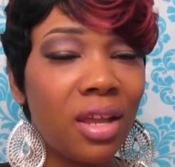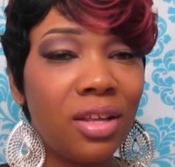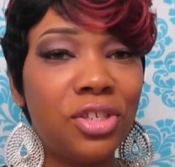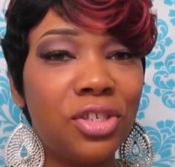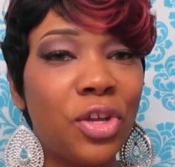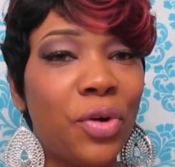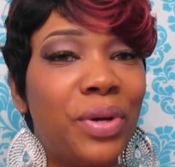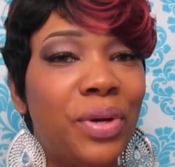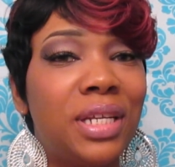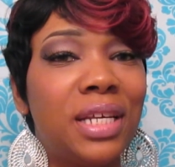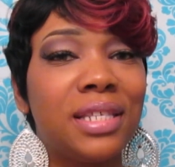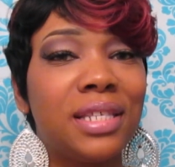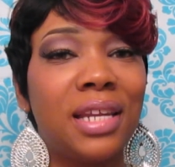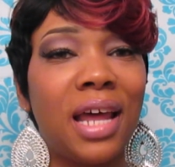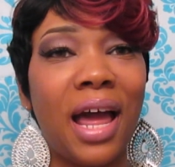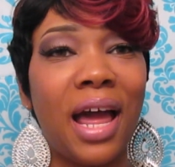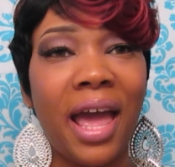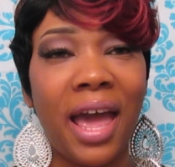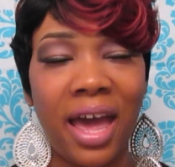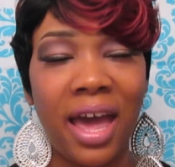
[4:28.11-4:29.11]
So it does
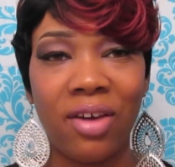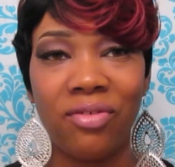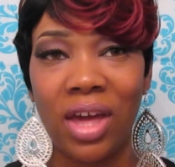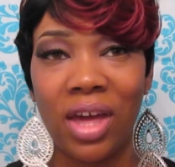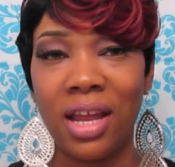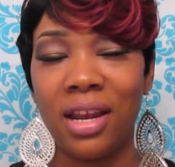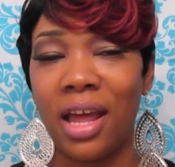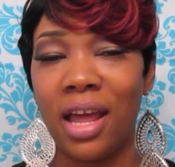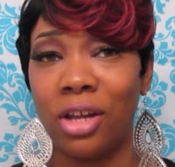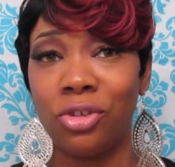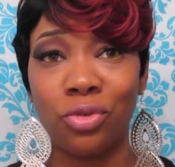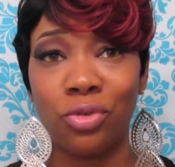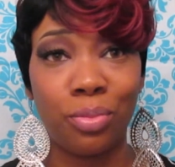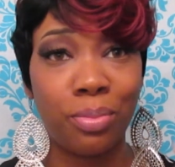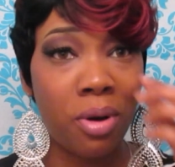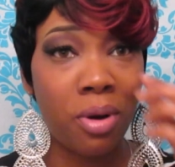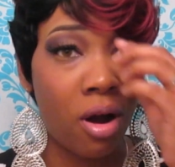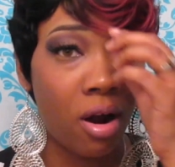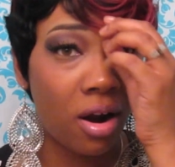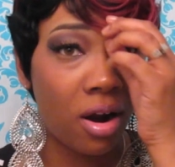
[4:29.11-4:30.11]
not have a natural
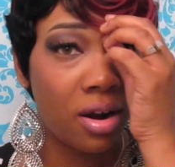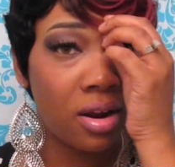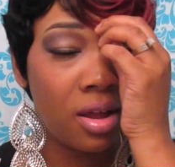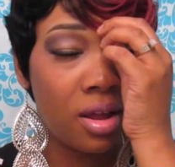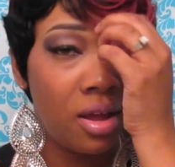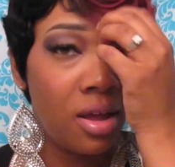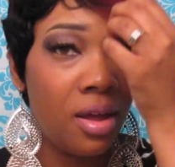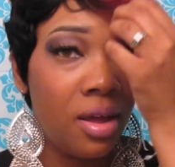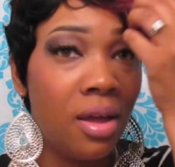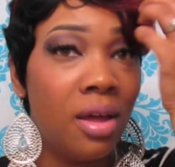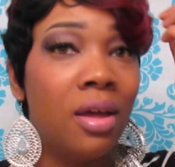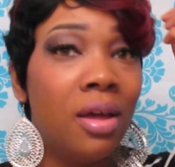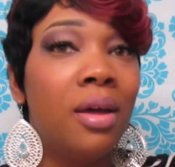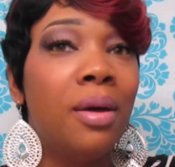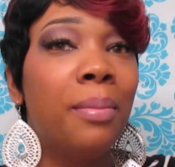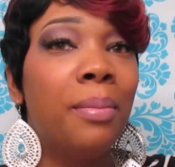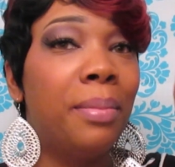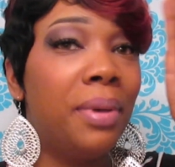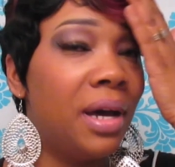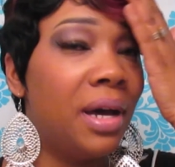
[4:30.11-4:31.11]
part,
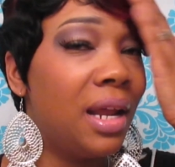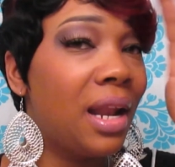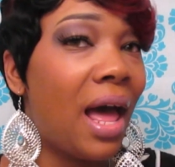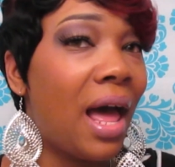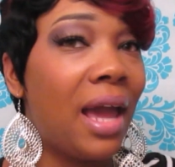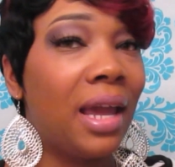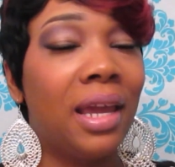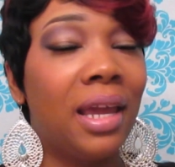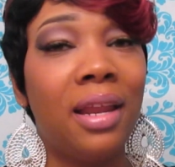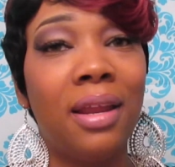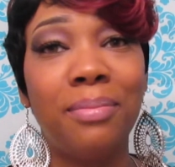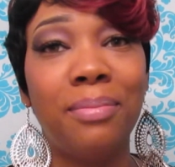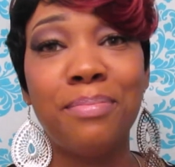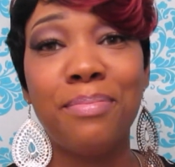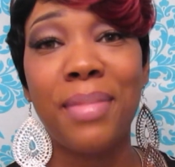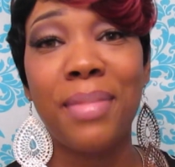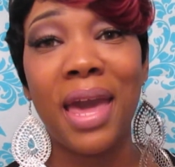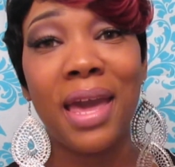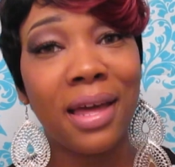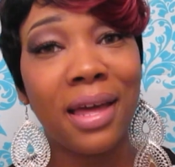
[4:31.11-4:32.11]
but I
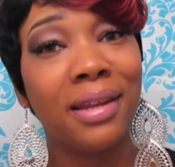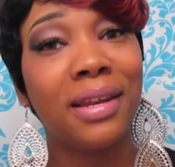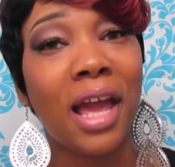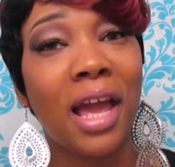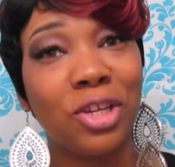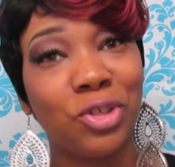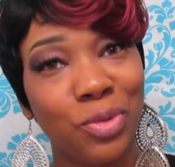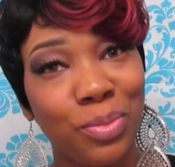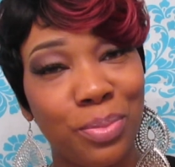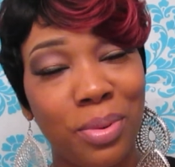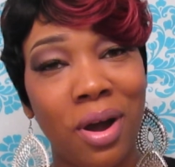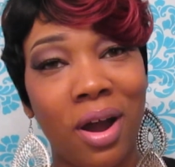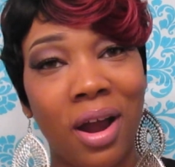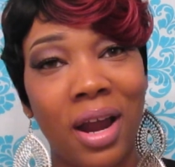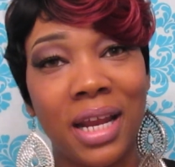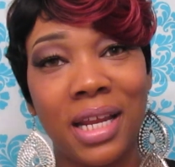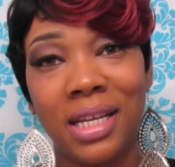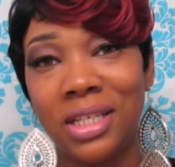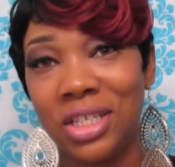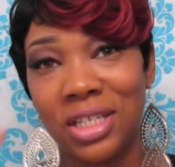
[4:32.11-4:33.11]
can make a natural
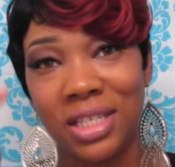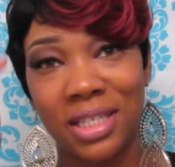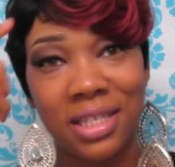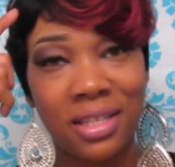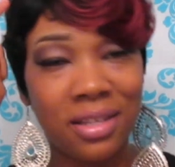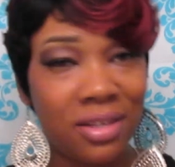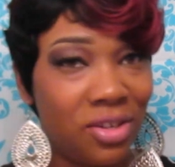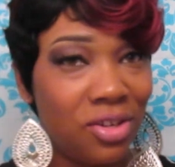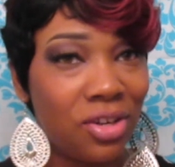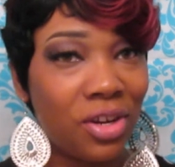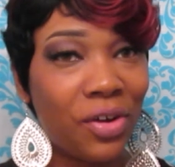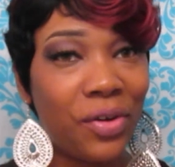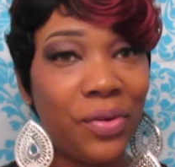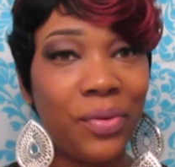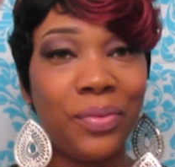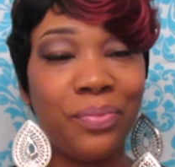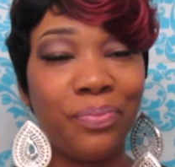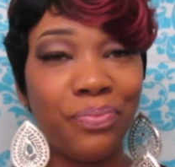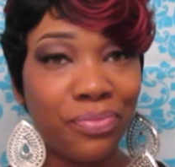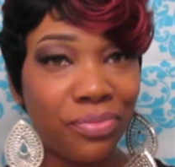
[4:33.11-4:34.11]
part and just, you
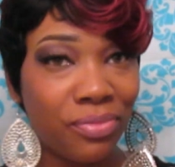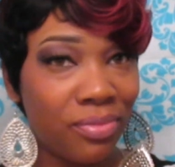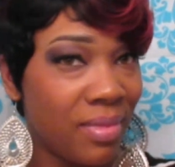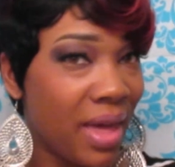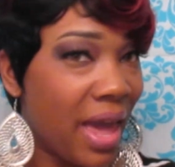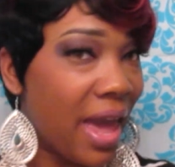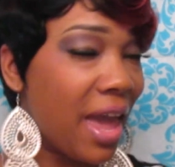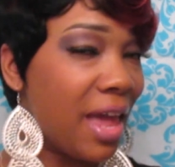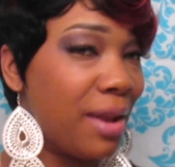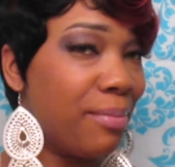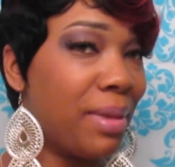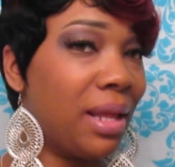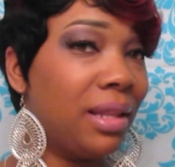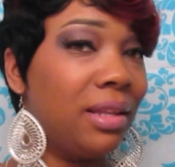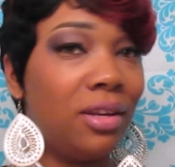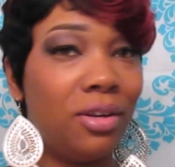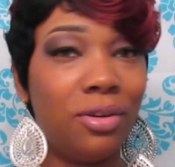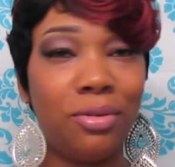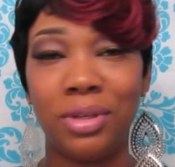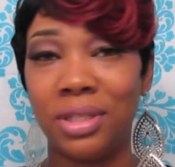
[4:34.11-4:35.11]
know, add my
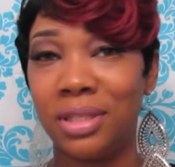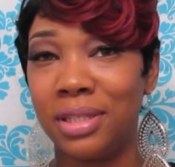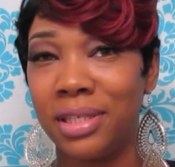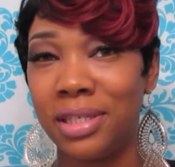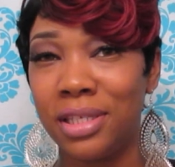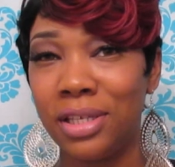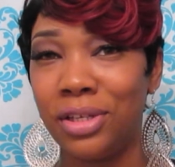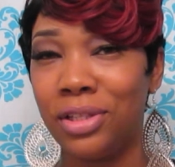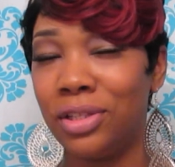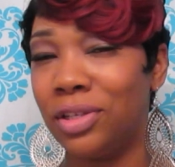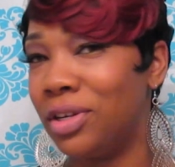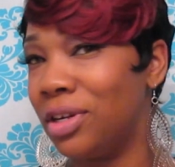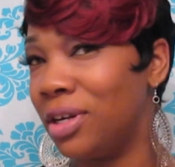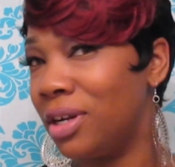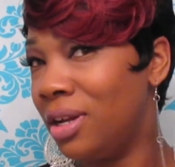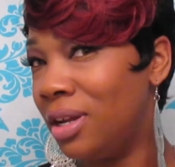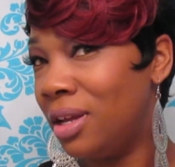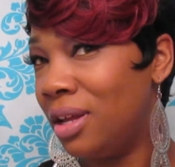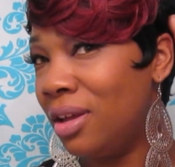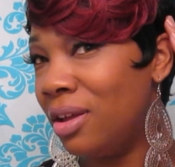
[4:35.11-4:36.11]
little
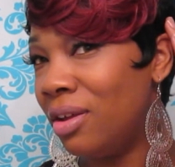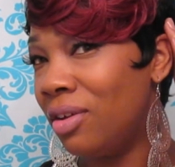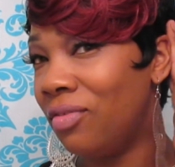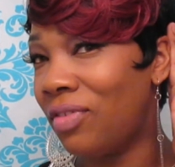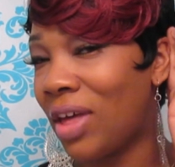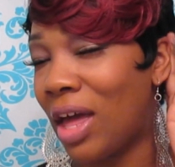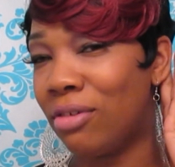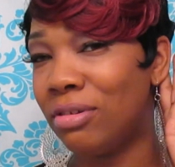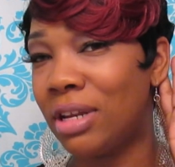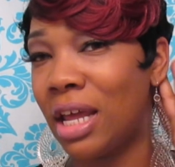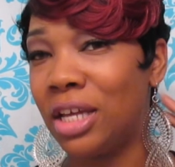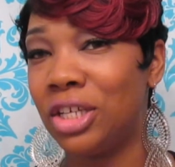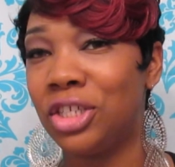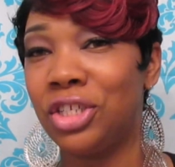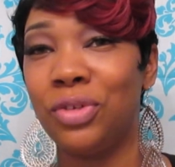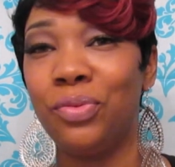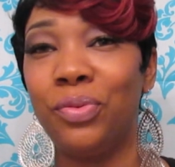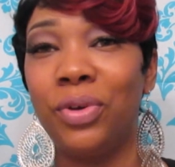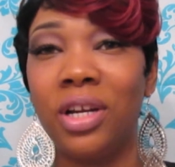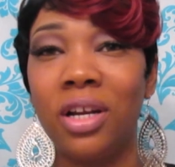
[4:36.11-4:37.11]
concealer,
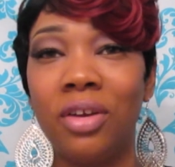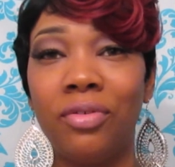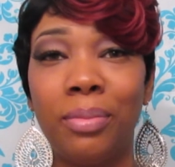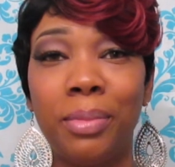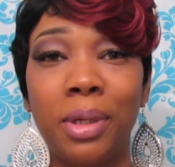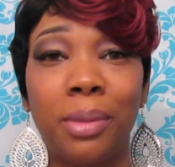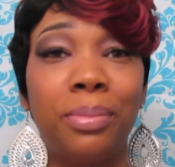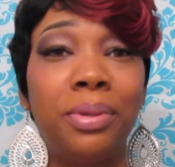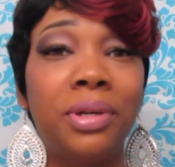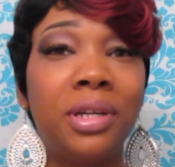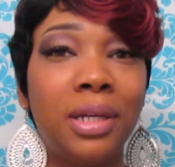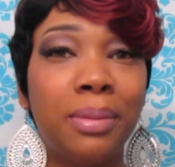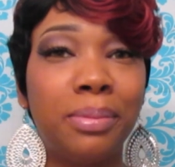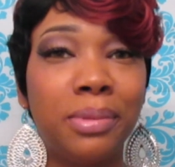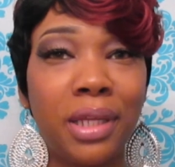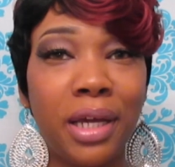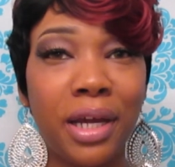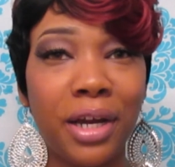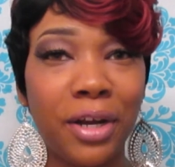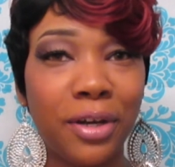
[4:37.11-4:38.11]
foundation, whatever I'm gonna put
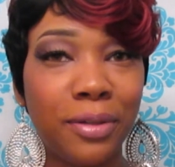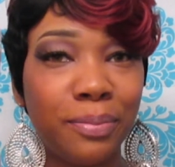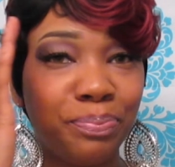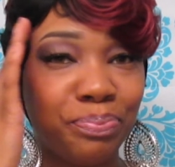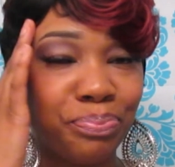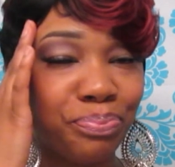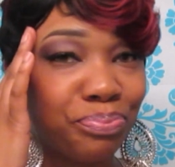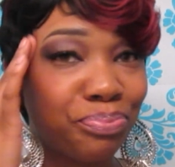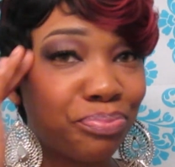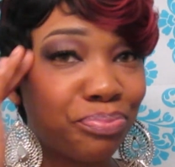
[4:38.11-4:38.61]
up there.